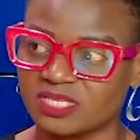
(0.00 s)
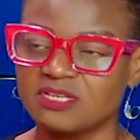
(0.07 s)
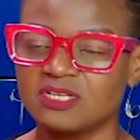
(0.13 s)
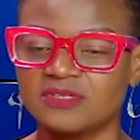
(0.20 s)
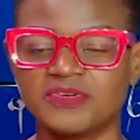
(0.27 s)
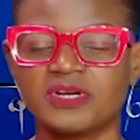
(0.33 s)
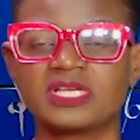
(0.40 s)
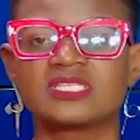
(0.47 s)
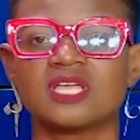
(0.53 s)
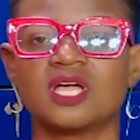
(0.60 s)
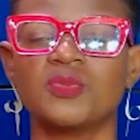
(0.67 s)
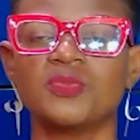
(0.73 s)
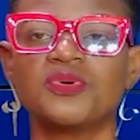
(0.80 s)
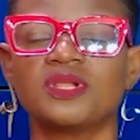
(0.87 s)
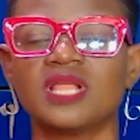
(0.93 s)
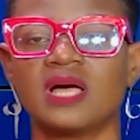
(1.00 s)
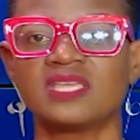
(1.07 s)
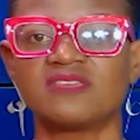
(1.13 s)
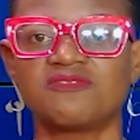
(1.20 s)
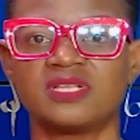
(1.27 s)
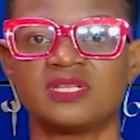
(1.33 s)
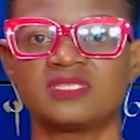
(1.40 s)
For example, I'll
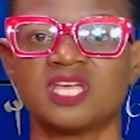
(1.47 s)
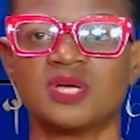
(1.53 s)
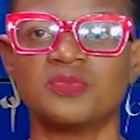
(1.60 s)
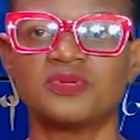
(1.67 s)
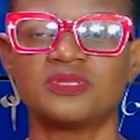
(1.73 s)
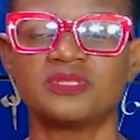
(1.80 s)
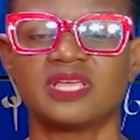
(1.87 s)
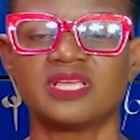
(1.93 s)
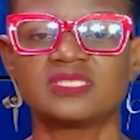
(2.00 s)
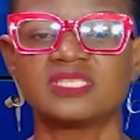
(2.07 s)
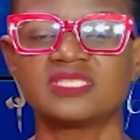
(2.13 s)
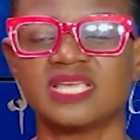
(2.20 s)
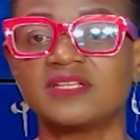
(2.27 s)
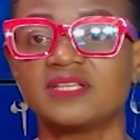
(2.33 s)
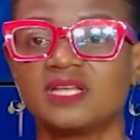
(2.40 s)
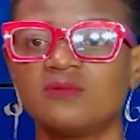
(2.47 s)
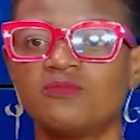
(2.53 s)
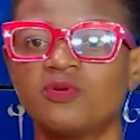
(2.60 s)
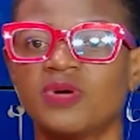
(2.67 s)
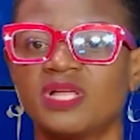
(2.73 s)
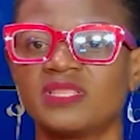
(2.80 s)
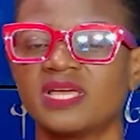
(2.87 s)
give you an example. There's this elderly
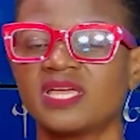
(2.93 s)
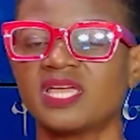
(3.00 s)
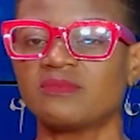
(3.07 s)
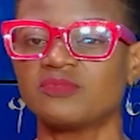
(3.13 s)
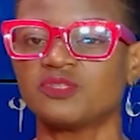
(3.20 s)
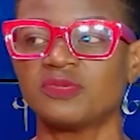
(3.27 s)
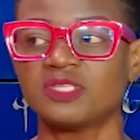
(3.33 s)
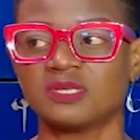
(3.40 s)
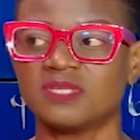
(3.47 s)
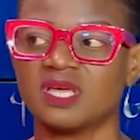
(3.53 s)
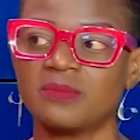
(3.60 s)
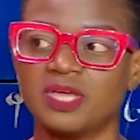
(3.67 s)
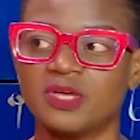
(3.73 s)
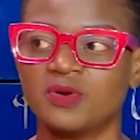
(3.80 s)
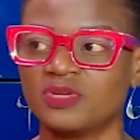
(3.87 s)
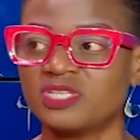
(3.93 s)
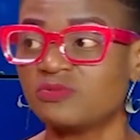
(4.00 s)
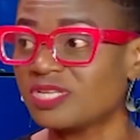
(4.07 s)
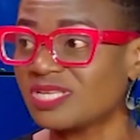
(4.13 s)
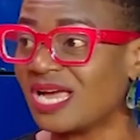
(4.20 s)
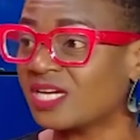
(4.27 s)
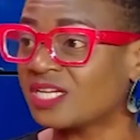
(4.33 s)
woman that came to me some time ago. She
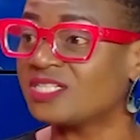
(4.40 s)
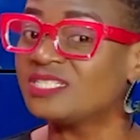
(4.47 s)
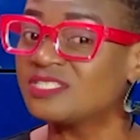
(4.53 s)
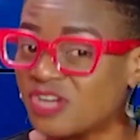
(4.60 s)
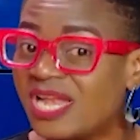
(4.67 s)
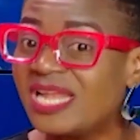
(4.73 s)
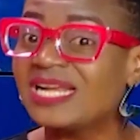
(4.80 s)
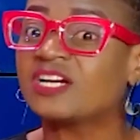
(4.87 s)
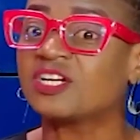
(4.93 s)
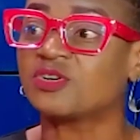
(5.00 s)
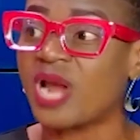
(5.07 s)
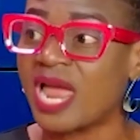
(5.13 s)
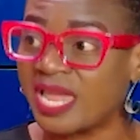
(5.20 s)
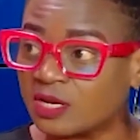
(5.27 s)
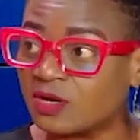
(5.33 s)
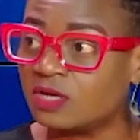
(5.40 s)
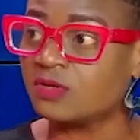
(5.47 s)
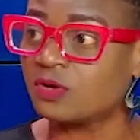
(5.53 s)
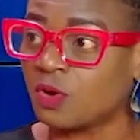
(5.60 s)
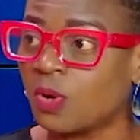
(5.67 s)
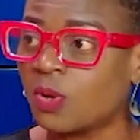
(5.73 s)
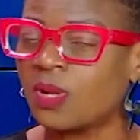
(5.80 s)
was literally crying on the
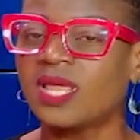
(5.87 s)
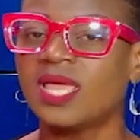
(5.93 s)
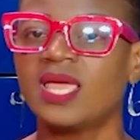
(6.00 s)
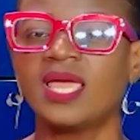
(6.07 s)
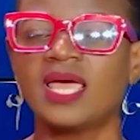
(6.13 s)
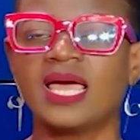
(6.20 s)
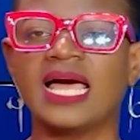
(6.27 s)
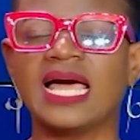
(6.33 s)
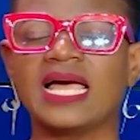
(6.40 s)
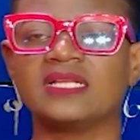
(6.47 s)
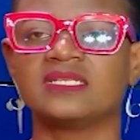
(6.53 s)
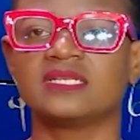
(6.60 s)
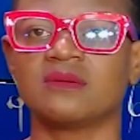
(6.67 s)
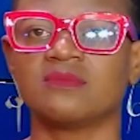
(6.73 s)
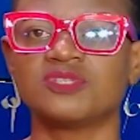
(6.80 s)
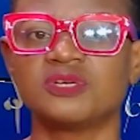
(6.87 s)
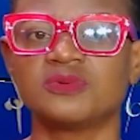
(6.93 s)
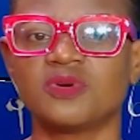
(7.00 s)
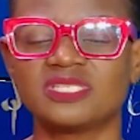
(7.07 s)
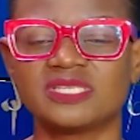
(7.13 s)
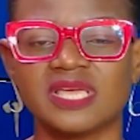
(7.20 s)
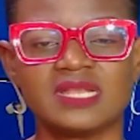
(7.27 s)
call, and she
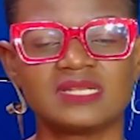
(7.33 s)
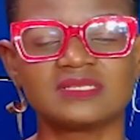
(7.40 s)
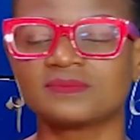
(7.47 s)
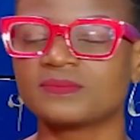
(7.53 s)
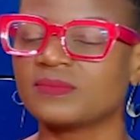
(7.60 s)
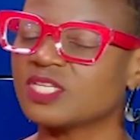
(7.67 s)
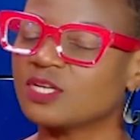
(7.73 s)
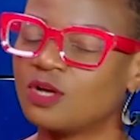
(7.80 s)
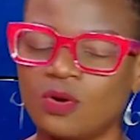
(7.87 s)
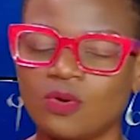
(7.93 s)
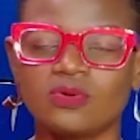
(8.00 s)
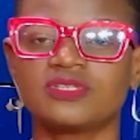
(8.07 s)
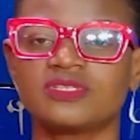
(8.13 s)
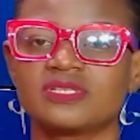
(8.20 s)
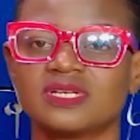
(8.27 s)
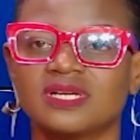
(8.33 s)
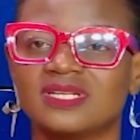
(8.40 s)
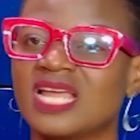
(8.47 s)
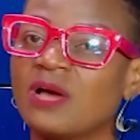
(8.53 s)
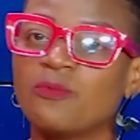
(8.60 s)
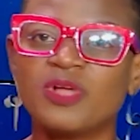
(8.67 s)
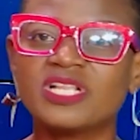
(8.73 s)
was saying, "Coach,
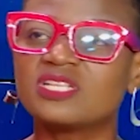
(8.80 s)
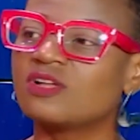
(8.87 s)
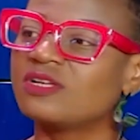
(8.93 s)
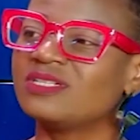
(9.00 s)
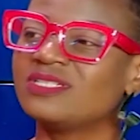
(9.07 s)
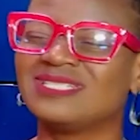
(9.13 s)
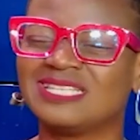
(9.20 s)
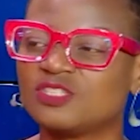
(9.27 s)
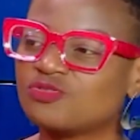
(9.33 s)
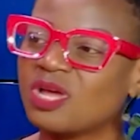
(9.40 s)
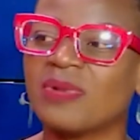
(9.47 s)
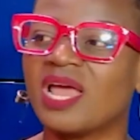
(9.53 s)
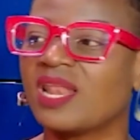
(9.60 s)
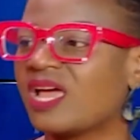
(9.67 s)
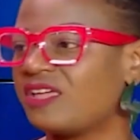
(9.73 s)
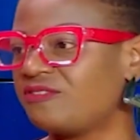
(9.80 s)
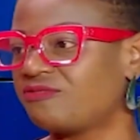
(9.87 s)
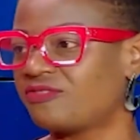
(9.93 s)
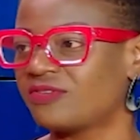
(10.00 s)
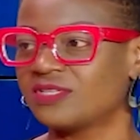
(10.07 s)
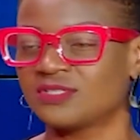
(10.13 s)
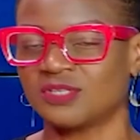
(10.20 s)
now weight loss destroyed my life."
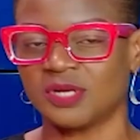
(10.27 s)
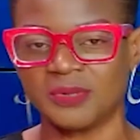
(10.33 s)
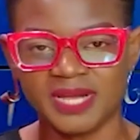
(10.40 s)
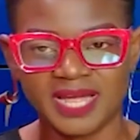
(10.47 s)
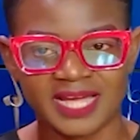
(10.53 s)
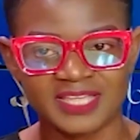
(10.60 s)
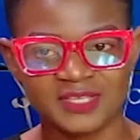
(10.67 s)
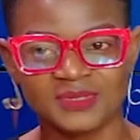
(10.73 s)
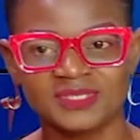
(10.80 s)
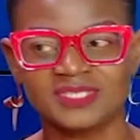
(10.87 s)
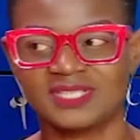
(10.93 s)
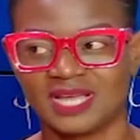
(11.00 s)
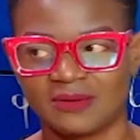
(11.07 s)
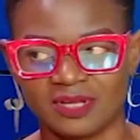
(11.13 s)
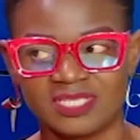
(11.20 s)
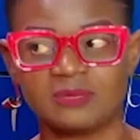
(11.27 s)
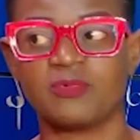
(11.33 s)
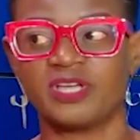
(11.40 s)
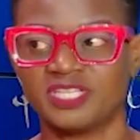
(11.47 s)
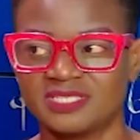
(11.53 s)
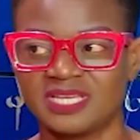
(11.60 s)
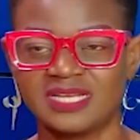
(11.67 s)
Sorry, that was the way
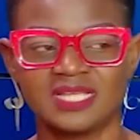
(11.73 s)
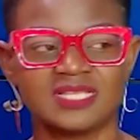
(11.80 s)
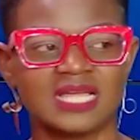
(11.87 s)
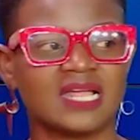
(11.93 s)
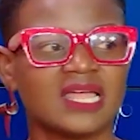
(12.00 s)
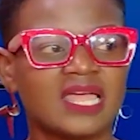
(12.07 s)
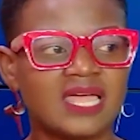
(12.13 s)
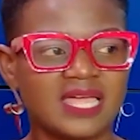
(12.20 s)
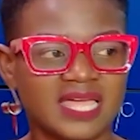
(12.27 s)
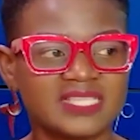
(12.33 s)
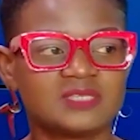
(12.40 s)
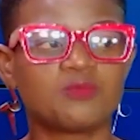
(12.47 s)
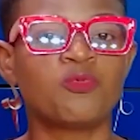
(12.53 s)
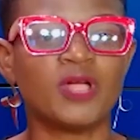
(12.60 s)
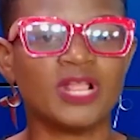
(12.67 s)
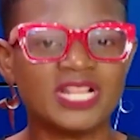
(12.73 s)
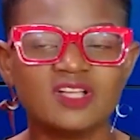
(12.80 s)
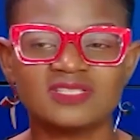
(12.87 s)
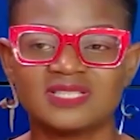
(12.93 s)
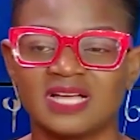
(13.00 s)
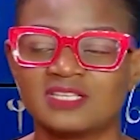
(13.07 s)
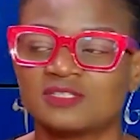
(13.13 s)
she said it. It's weight
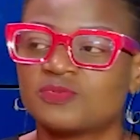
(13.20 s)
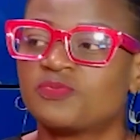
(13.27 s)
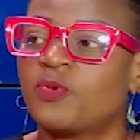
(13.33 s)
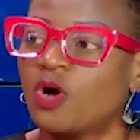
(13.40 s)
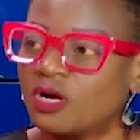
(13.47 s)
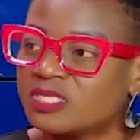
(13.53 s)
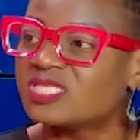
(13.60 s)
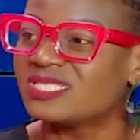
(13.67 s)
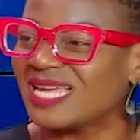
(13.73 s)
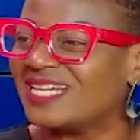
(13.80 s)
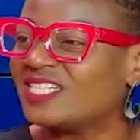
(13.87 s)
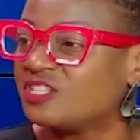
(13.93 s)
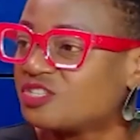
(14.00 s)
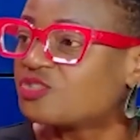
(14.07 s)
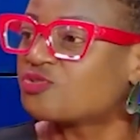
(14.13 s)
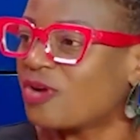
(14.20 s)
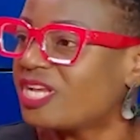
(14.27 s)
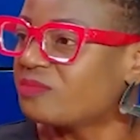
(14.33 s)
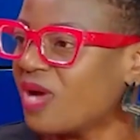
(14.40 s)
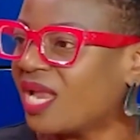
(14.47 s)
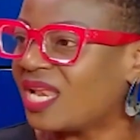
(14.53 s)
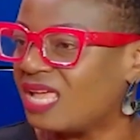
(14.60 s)
loss that
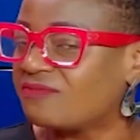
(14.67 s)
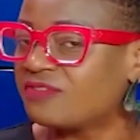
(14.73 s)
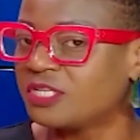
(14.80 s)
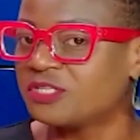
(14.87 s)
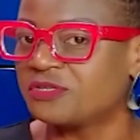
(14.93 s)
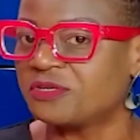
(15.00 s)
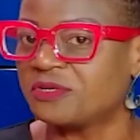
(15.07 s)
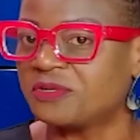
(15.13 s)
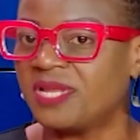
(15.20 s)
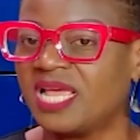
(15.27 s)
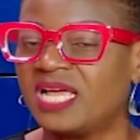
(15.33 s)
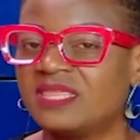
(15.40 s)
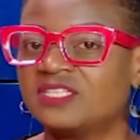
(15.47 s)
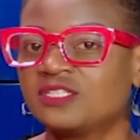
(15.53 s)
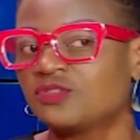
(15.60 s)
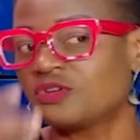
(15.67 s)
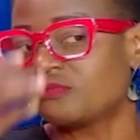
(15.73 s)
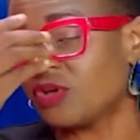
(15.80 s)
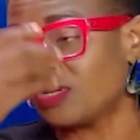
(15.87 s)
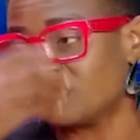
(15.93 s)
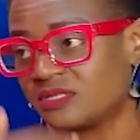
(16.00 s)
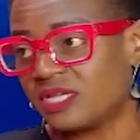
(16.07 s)
destroyed my life, literally. And then she told
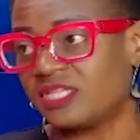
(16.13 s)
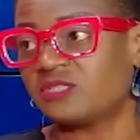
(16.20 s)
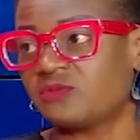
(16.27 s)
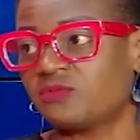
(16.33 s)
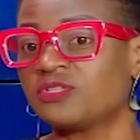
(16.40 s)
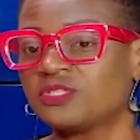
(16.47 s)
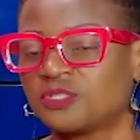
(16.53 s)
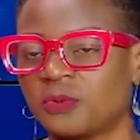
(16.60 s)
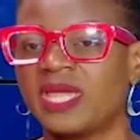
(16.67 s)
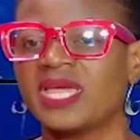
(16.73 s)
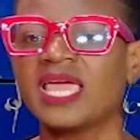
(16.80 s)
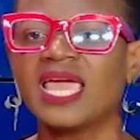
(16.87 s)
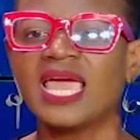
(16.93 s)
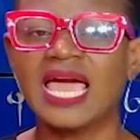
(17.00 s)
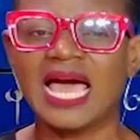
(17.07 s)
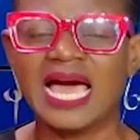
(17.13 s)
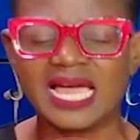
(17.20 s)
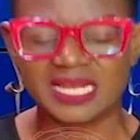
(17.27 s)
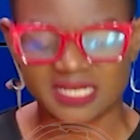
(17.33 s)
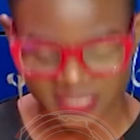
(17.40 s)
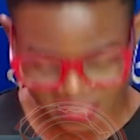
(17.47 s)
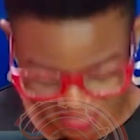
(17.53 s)
me all the things she was doing,
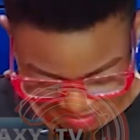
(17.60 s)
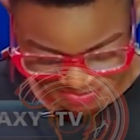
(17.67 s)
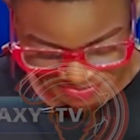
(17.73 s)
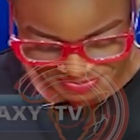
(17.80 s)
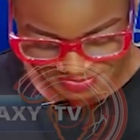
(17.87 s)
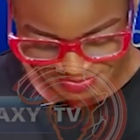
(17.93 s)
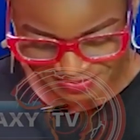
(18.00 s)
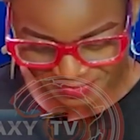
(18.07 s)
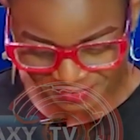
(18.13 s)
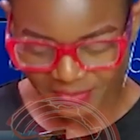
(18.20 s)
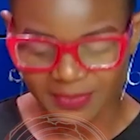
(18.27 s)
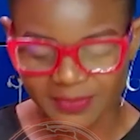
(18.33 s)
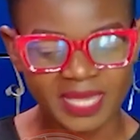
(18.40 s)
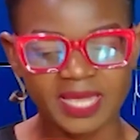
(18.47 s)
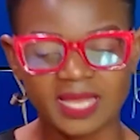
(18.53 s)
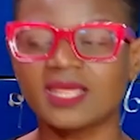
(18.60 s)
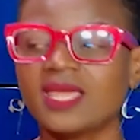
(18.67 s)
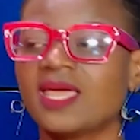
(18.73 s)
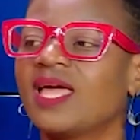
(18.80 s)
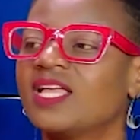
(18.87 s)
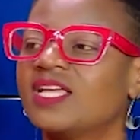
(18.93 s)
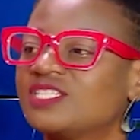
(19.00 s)
and man,
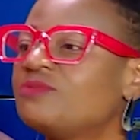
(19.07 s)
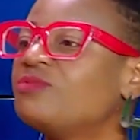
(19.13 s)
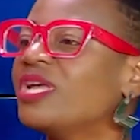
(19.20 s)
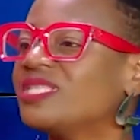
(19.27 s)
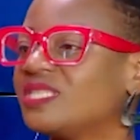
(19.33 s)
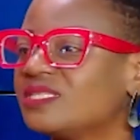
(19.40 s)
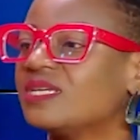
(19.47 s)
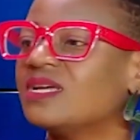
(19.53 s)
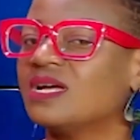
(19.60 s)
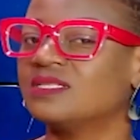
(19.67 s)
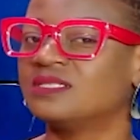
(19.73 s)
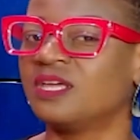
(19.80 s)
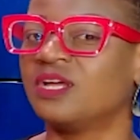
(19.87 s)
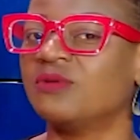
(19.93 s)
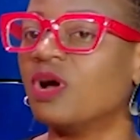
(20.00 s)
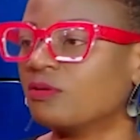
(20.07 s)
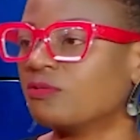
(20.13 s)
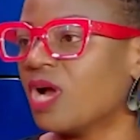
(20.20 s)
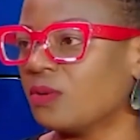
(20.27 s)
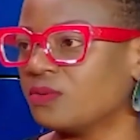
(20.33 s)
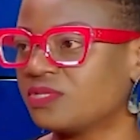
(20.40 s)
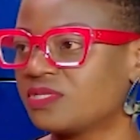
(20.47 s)
she went the wrong route.